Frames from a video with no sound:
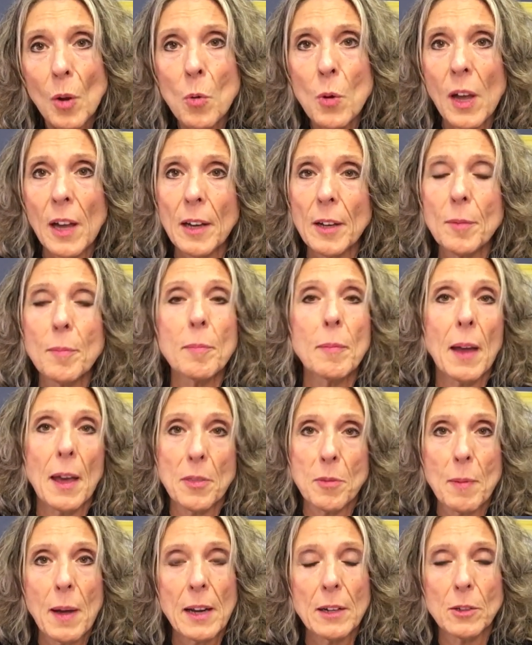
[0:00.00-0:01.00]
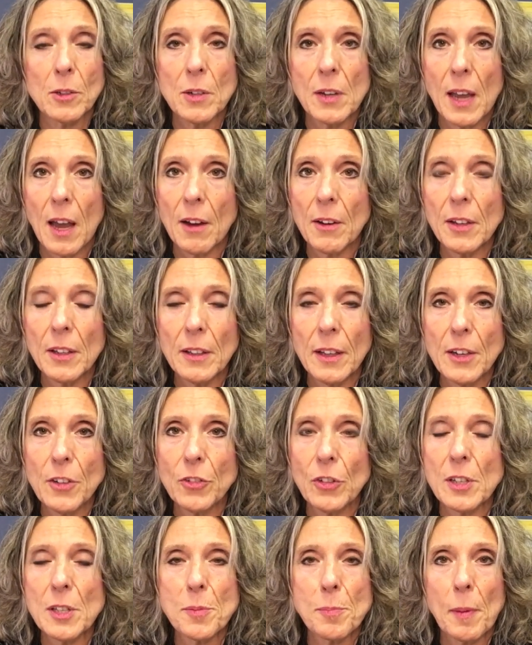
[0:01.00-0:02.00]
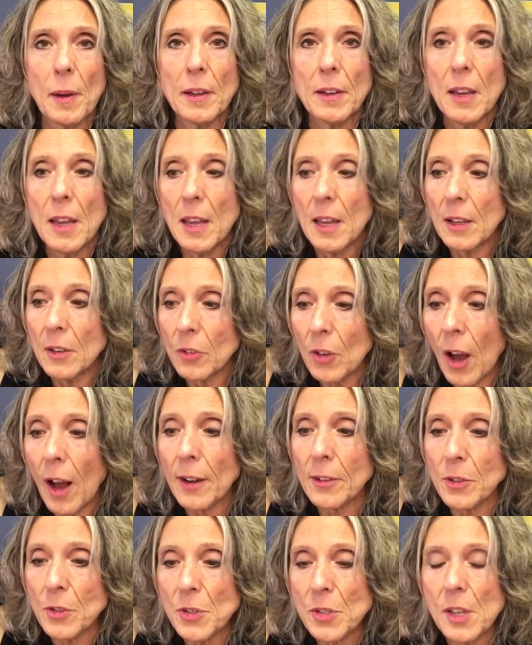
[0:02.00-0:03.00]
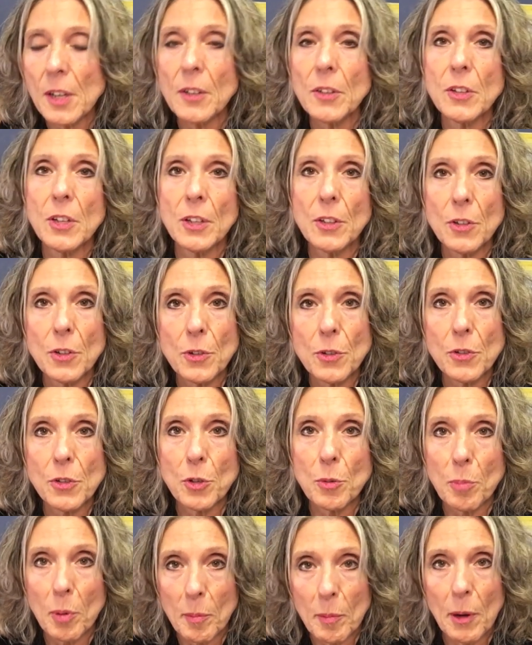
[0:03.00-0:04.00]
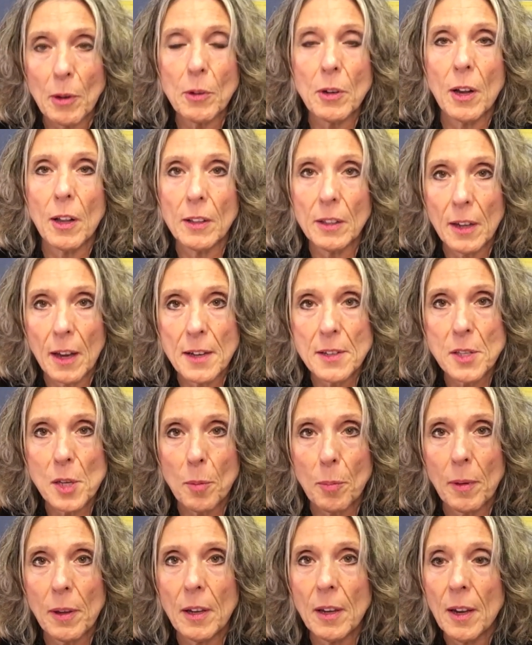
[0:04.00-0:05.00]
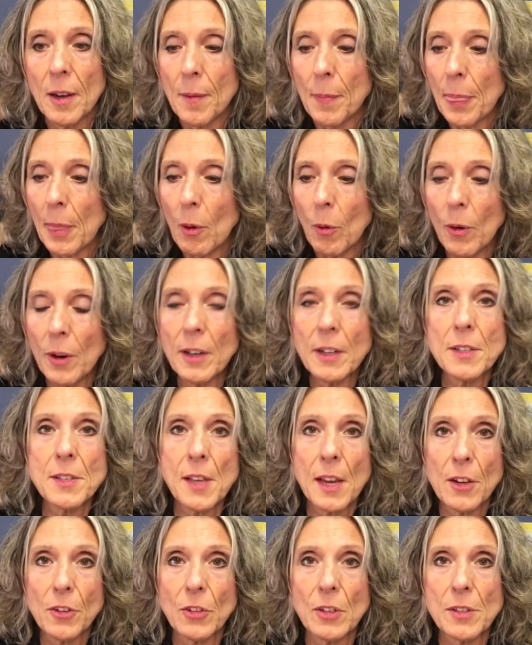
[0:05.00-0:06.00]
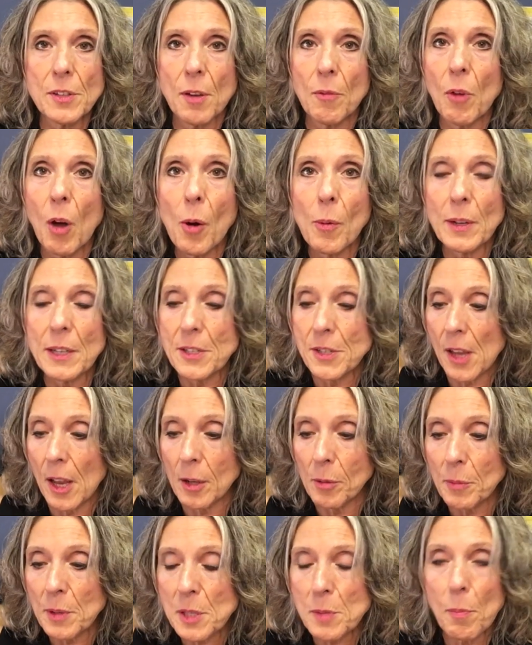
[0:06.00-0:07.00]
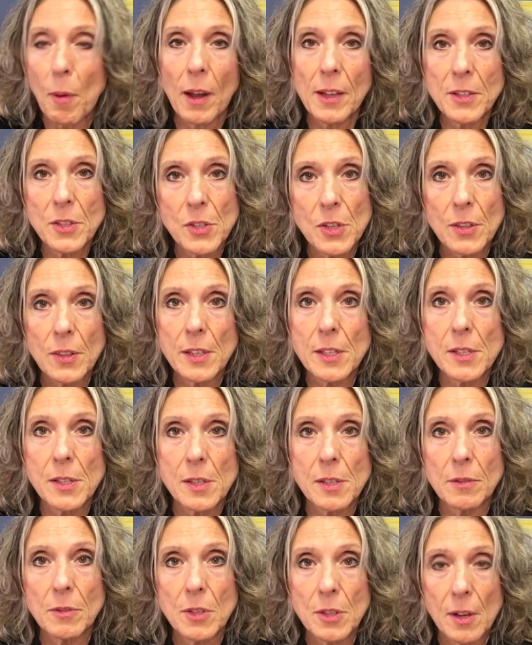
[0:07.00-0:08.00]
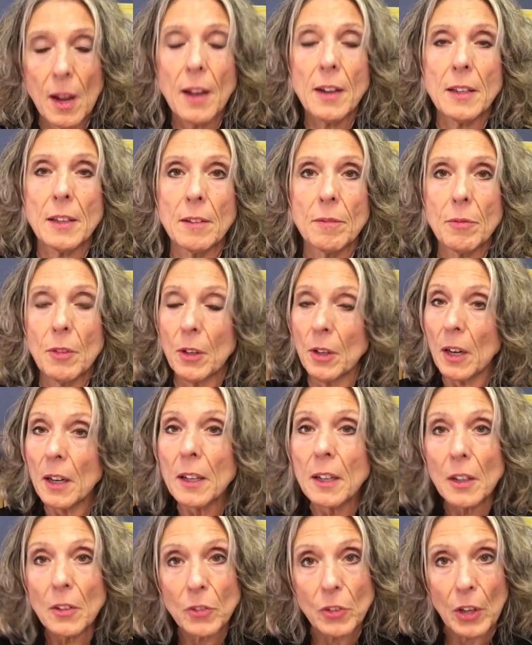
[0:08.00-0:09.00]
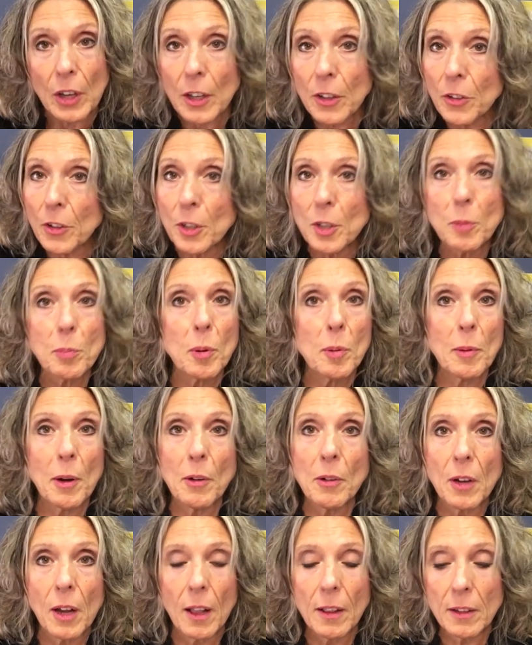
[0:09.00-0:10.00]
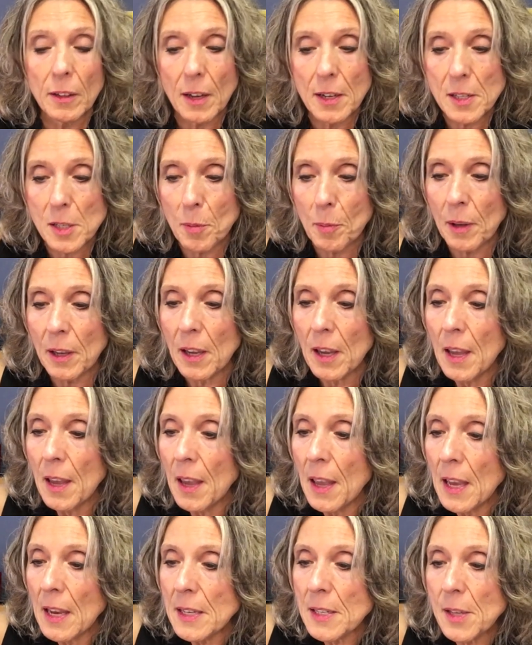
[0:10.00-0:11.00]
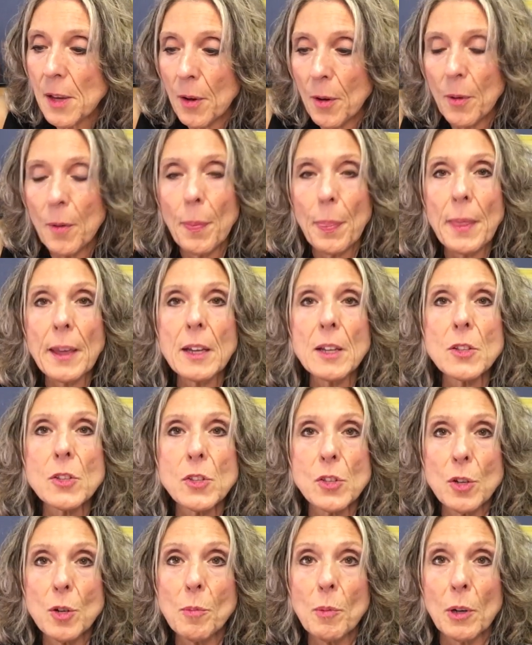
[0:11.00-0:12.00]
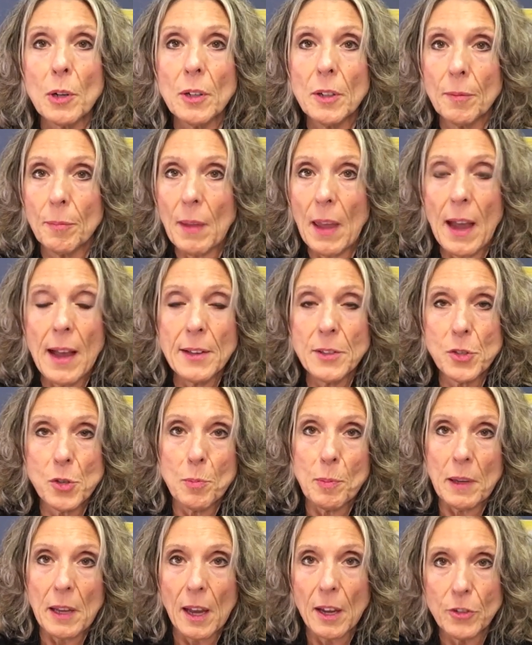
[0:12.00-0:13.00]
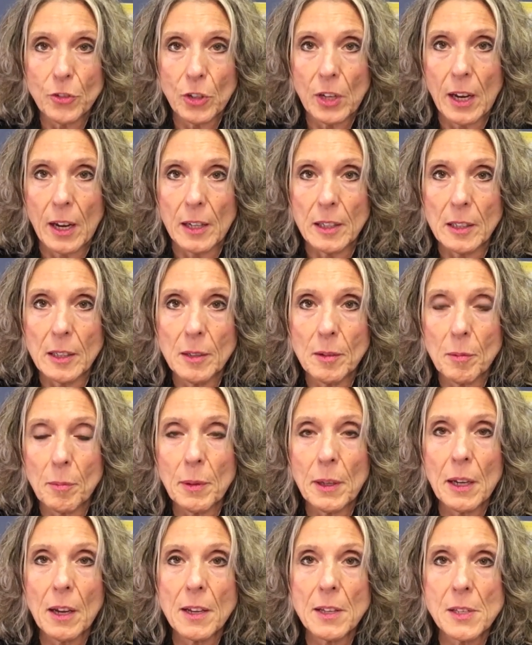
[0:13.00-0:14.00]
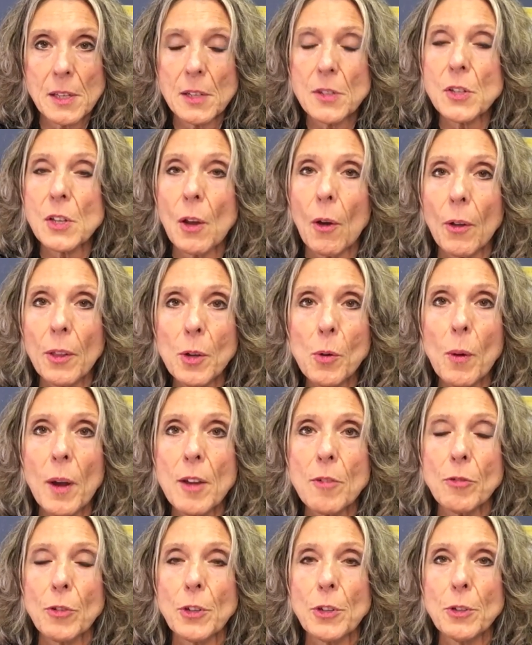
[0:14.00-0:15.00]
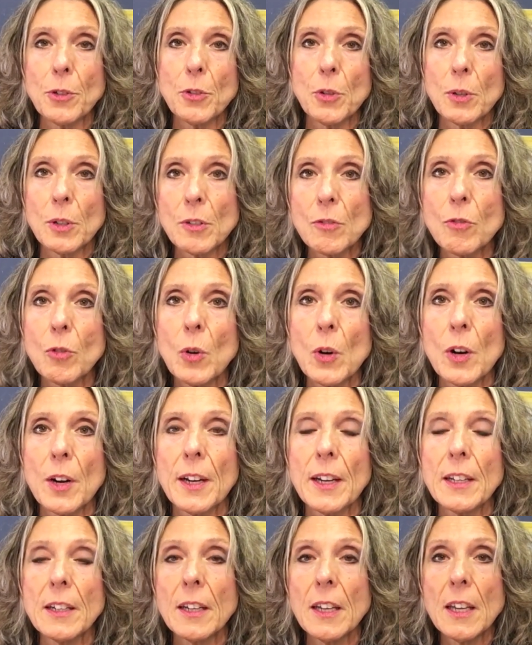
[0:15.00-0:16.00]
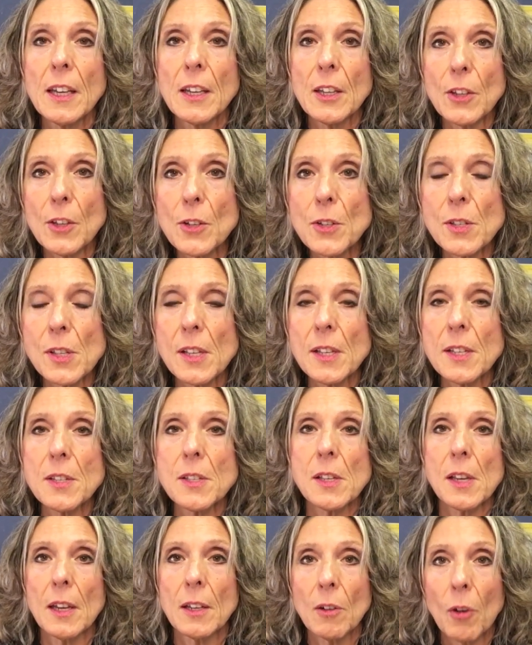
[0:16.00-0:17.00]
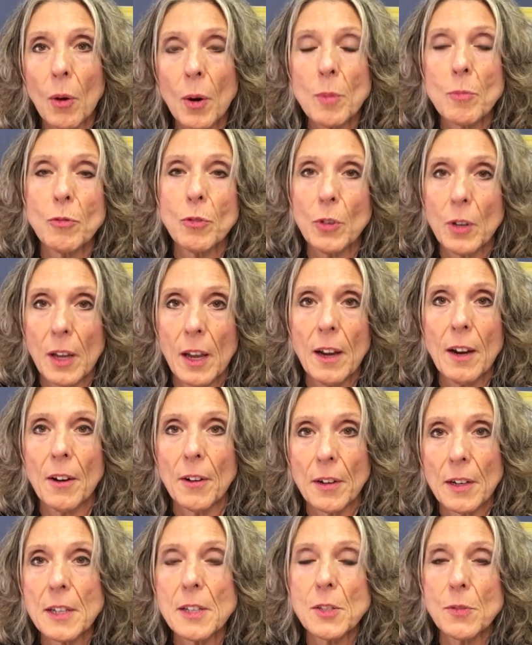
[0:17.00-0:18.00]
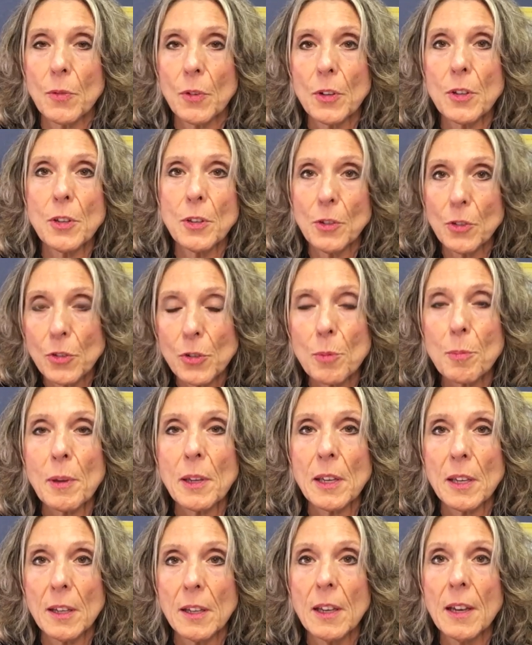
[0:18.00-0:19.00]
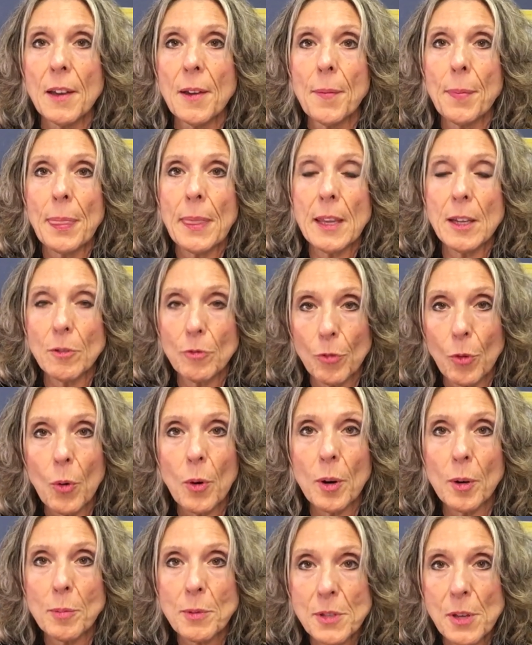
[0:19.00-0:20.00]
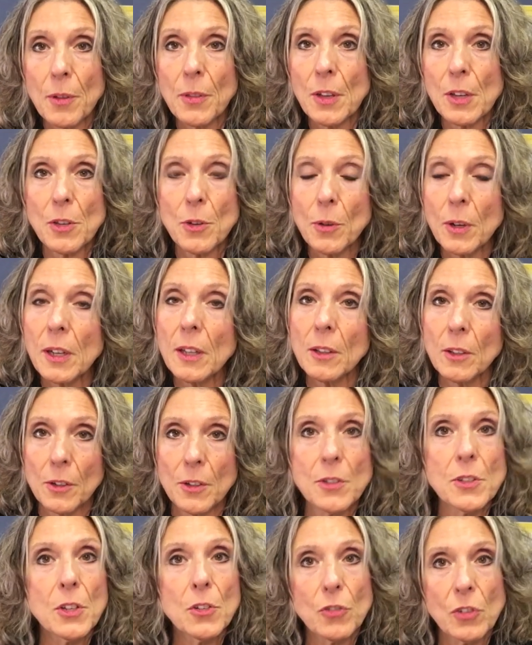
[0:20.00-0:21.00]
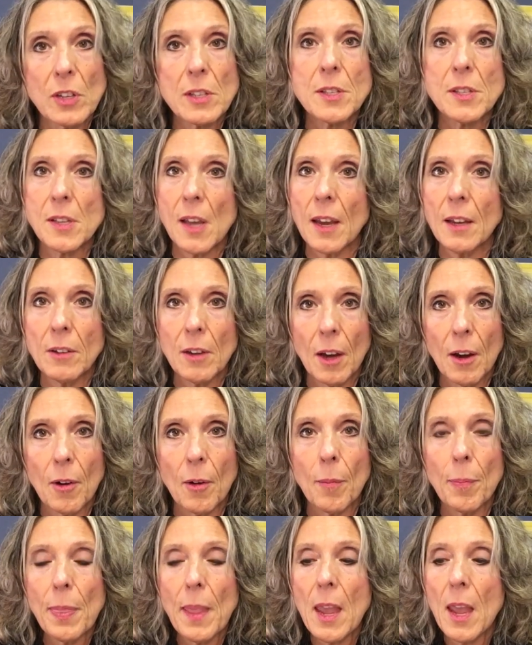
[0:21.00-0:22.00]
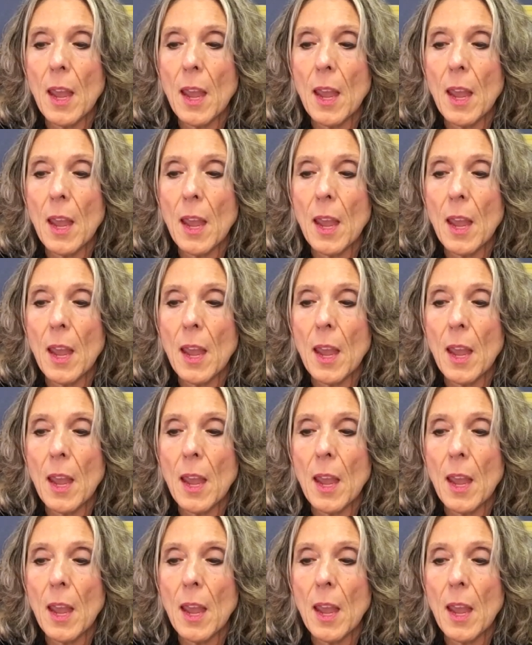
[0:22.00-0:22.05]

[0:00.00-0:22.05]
uh, mathematical calculations. But doctors continue to promote colonoscopy. Organizations have already said in response to this study, they're going to continue to promote colonoscopy. So the consumer has to be educated, because it's the only way for you to avoid useless and harmful care is for you to be informed so that you can learn to just say no.